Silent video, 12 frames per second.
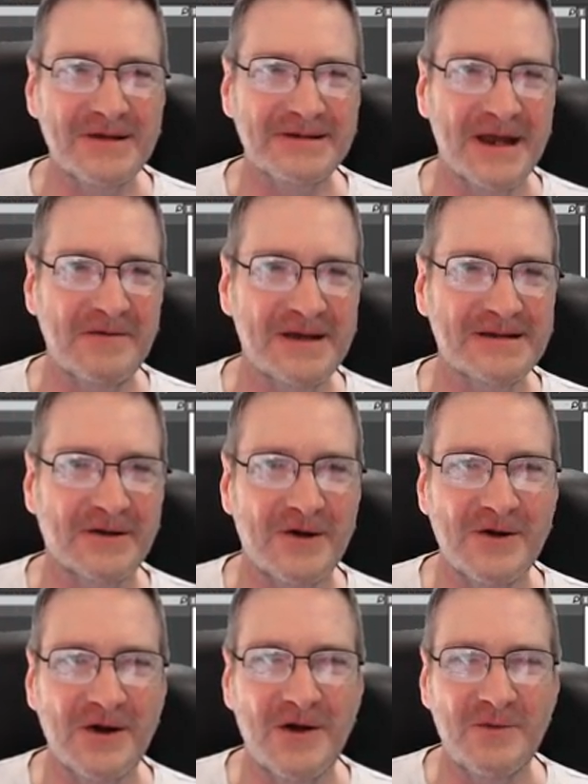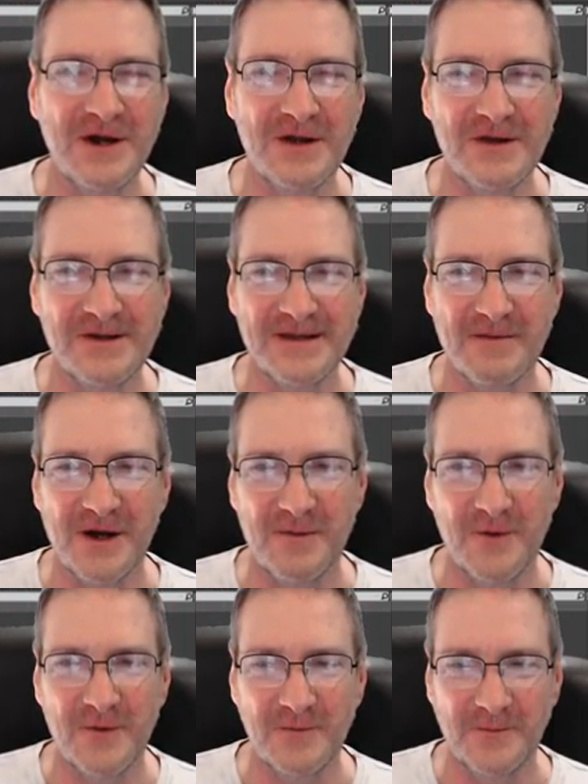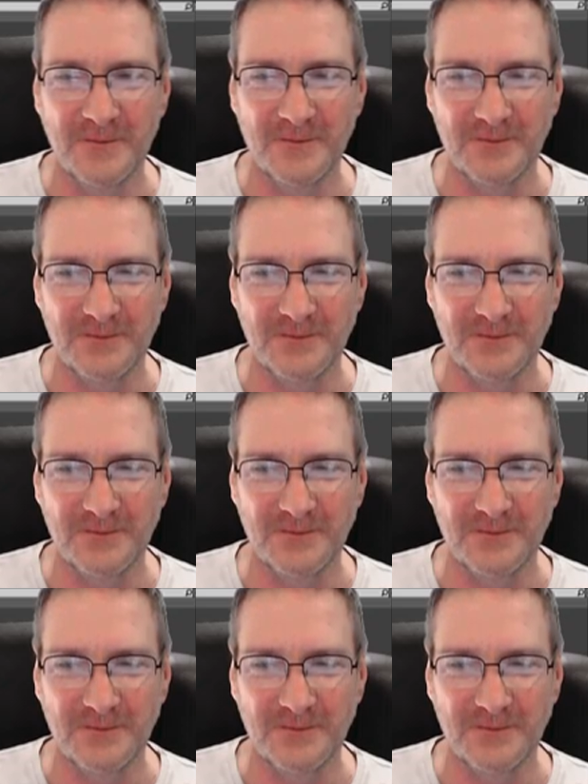those TVs are long gone. We don't use them anymore.